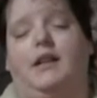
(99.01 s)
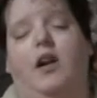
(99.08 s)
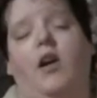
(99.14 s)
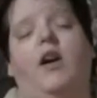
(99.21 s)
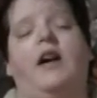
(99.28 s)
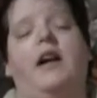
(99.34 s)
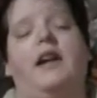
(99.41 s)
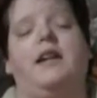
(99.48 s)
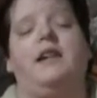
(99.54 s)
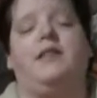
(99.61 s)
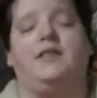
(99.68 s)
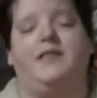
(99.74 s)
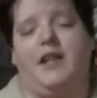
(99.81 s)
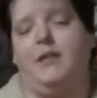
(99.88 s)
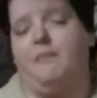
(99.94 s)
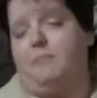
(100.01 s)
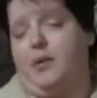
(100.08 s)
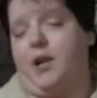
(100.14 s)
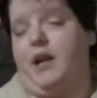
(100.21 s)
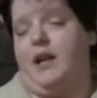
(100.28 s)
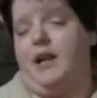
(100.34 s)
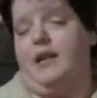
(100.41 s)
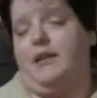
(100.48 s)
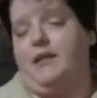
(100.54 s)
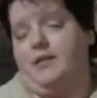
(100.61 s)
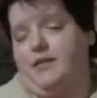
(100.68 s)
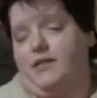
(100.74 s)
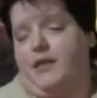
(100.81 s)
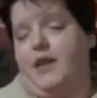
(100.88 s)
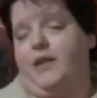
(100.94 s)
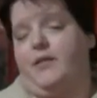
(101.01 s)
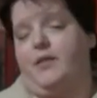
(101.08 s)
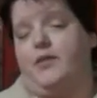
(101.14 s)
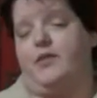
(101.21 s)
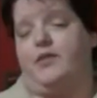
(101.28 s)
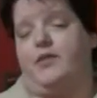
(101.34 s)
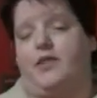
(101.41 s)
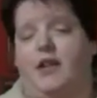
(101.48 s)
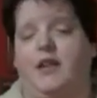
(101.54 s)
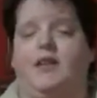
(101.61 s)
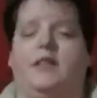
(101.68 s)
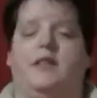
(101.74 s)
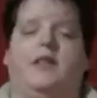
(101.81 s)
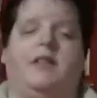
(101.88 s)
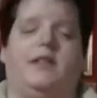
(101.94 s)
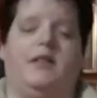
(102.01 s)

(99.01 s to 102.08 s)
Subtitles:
guy sent by Sarah's son,